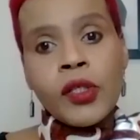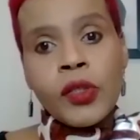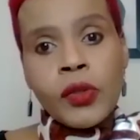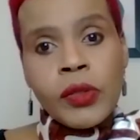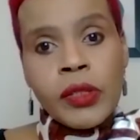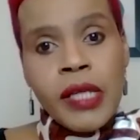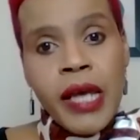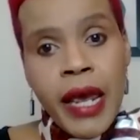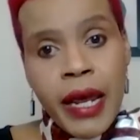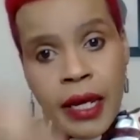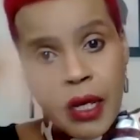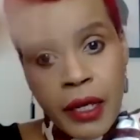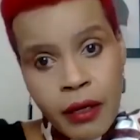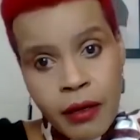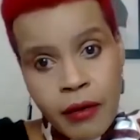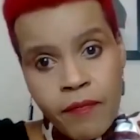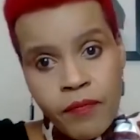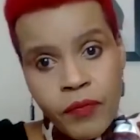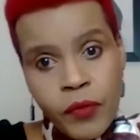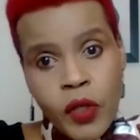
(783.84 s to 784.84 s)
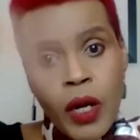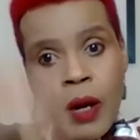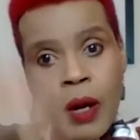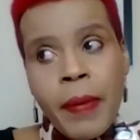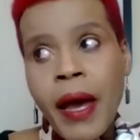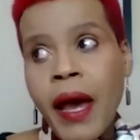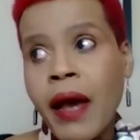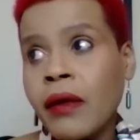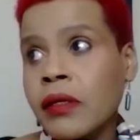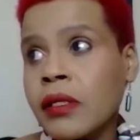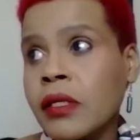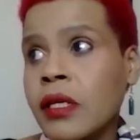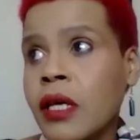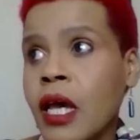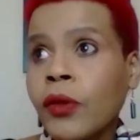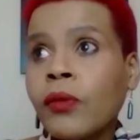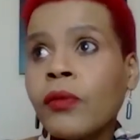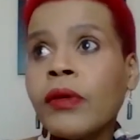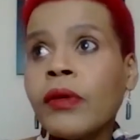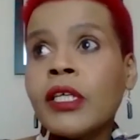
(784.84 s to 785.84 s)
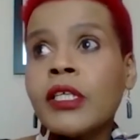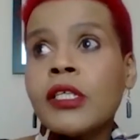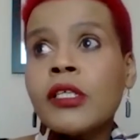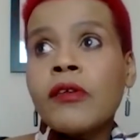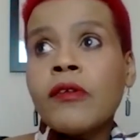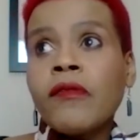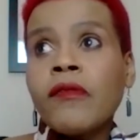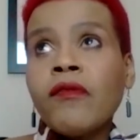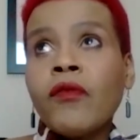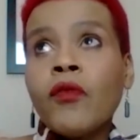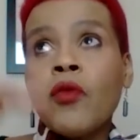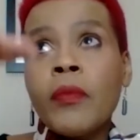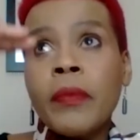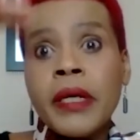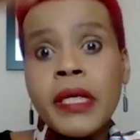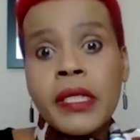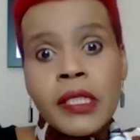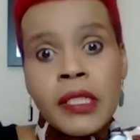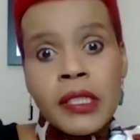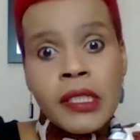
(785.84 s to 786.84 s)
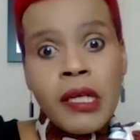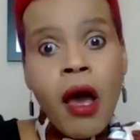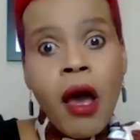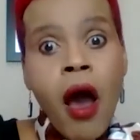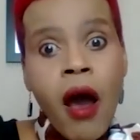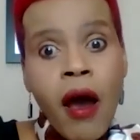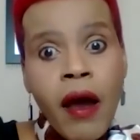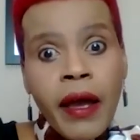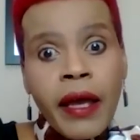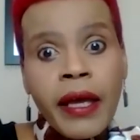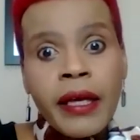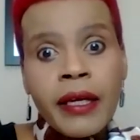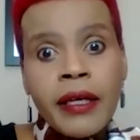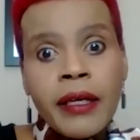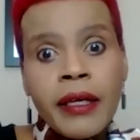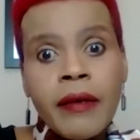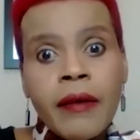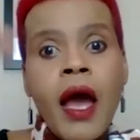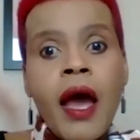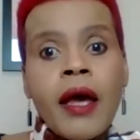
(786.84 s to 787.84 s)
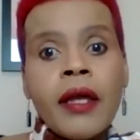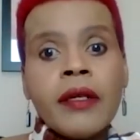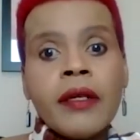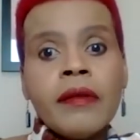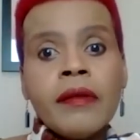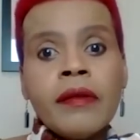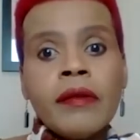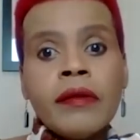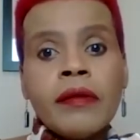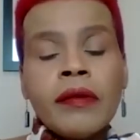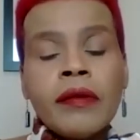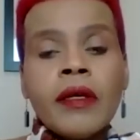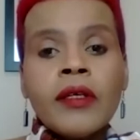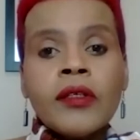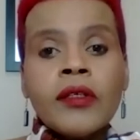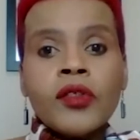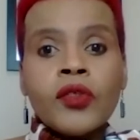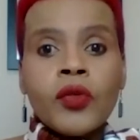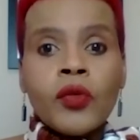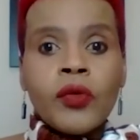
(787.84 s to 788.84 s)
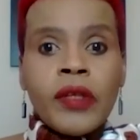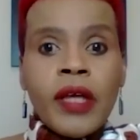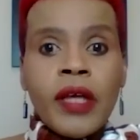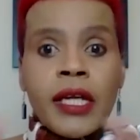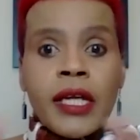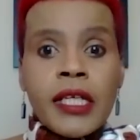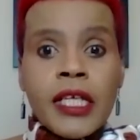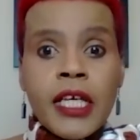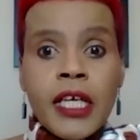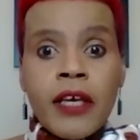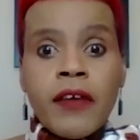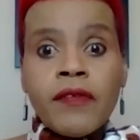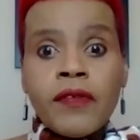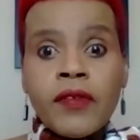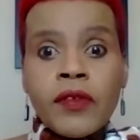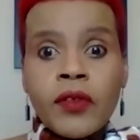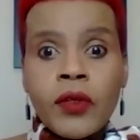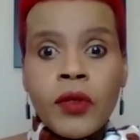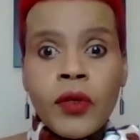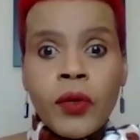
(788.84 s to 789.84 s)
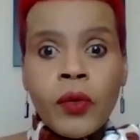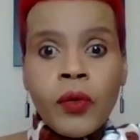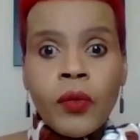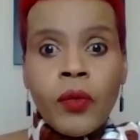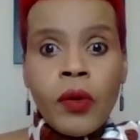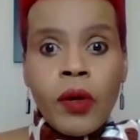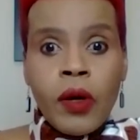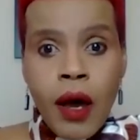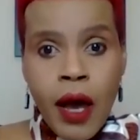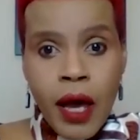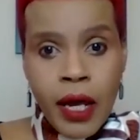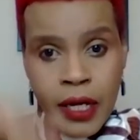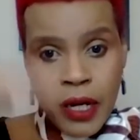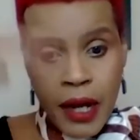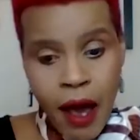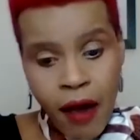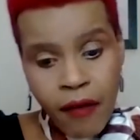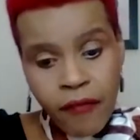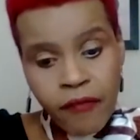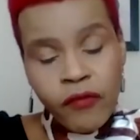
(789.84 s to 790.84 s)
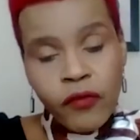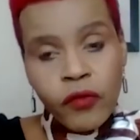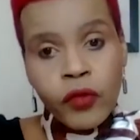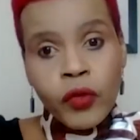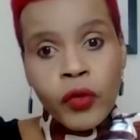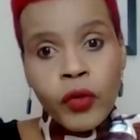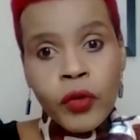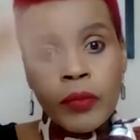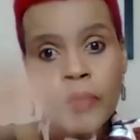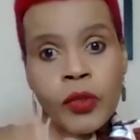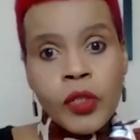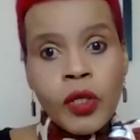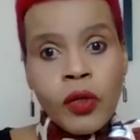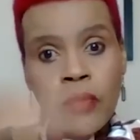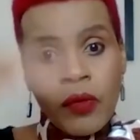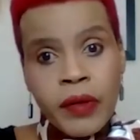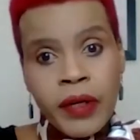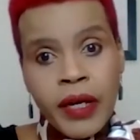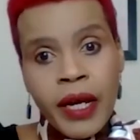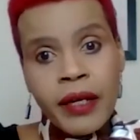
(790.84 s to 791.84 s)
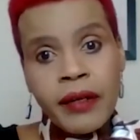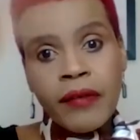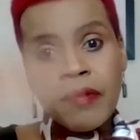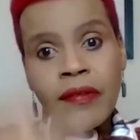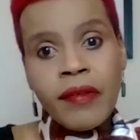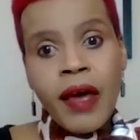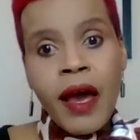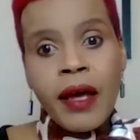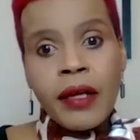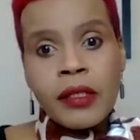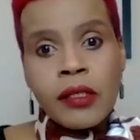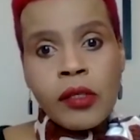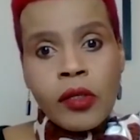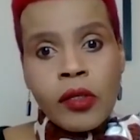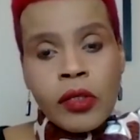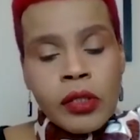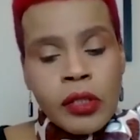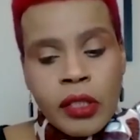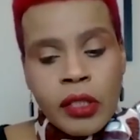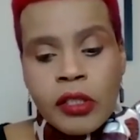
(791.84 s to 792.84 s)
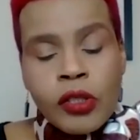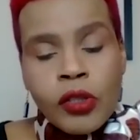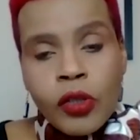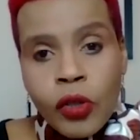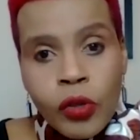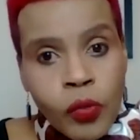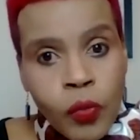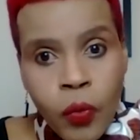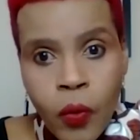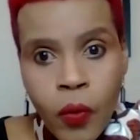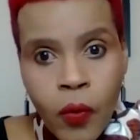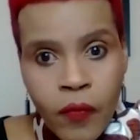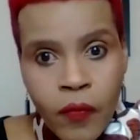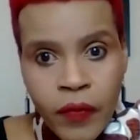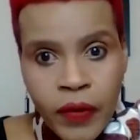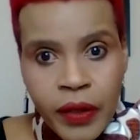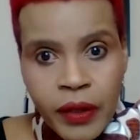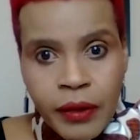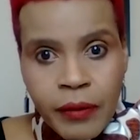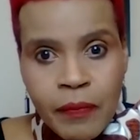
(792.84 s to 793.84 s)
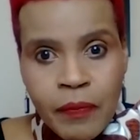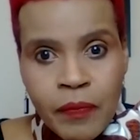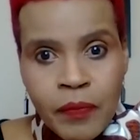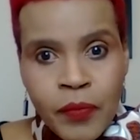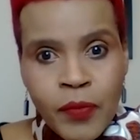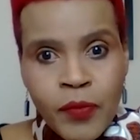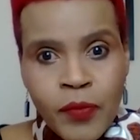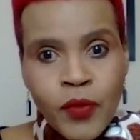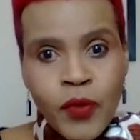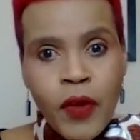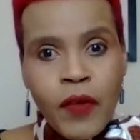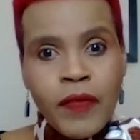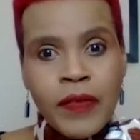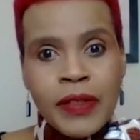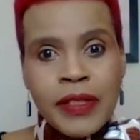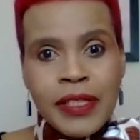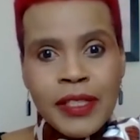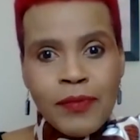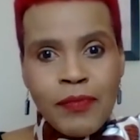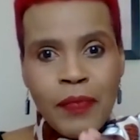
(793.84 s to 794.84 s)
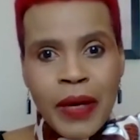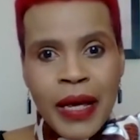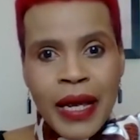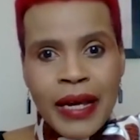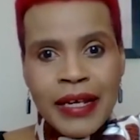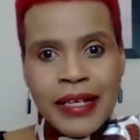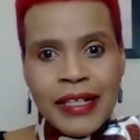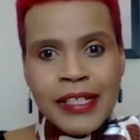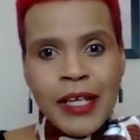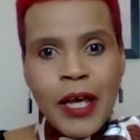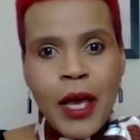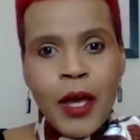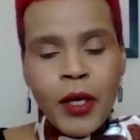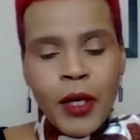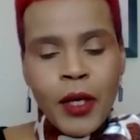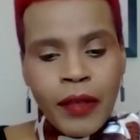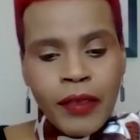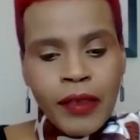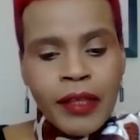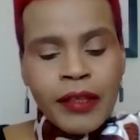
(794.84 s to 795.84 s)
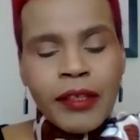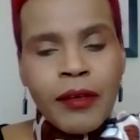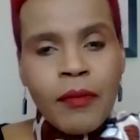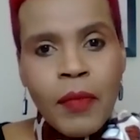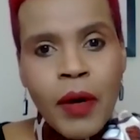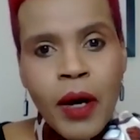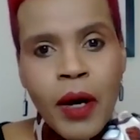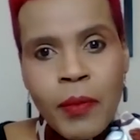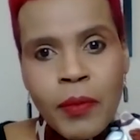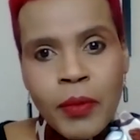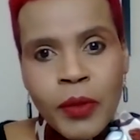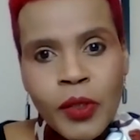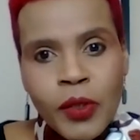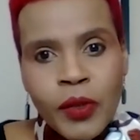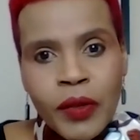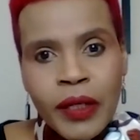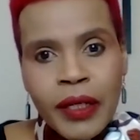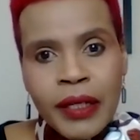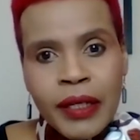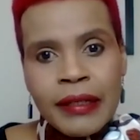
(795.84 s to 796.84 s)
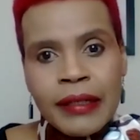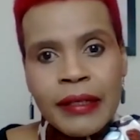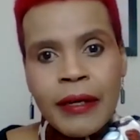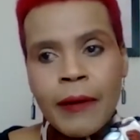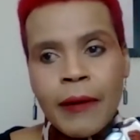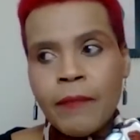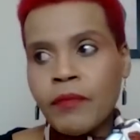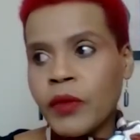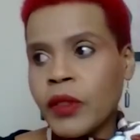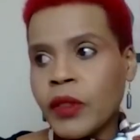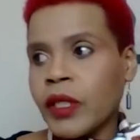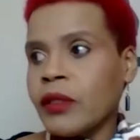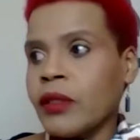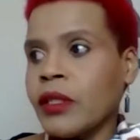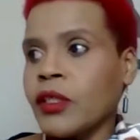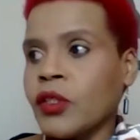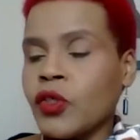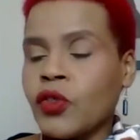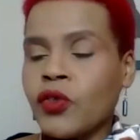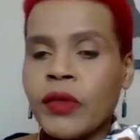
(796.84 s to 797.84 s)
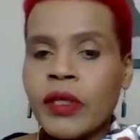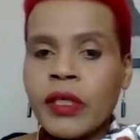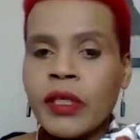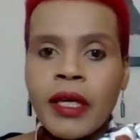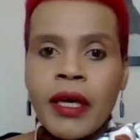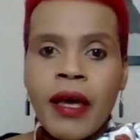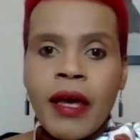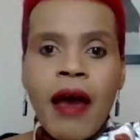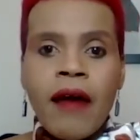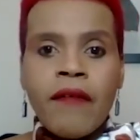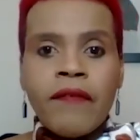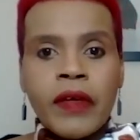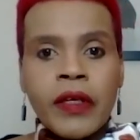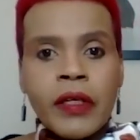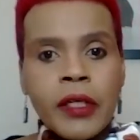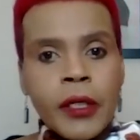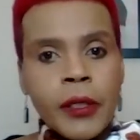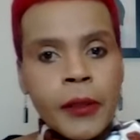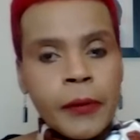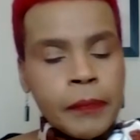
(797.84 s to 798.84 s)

to take, about 3 to 4 meters high. And so that gives you enough room to create that, because it's not woven. So if it's made, I think the marble tree now, the tree they have in